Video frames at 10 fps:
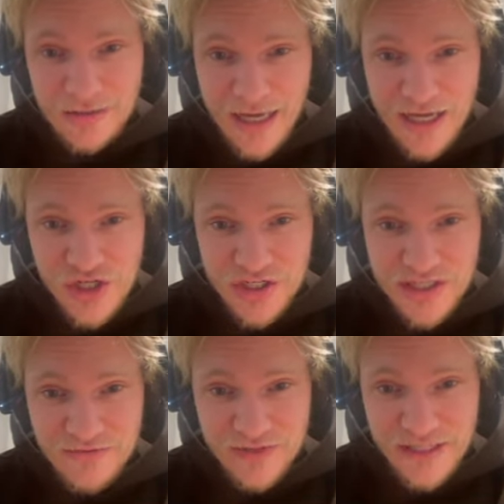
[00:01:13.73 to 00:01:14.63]

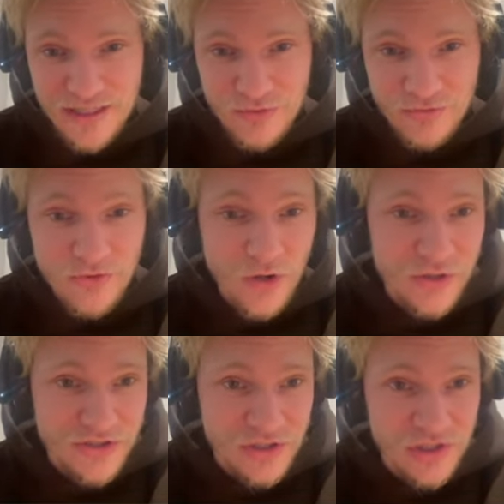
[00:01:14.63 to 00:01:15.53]
Adjective here
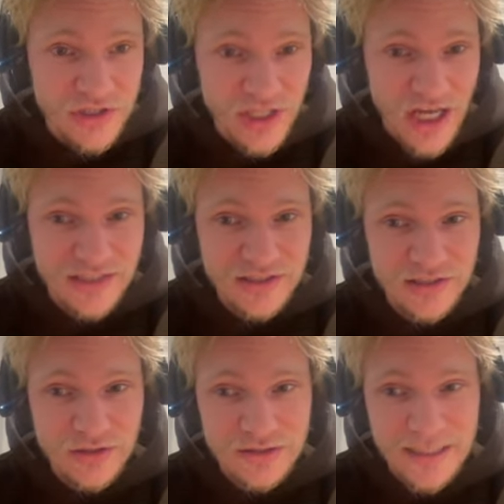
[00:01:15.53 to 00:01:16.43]
referring to the
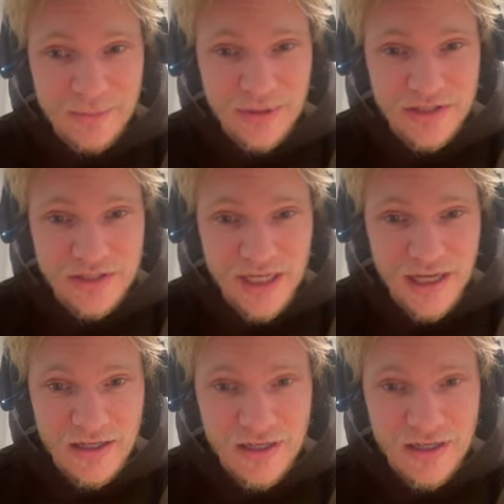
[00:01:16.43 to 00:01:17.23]
slice de pizza.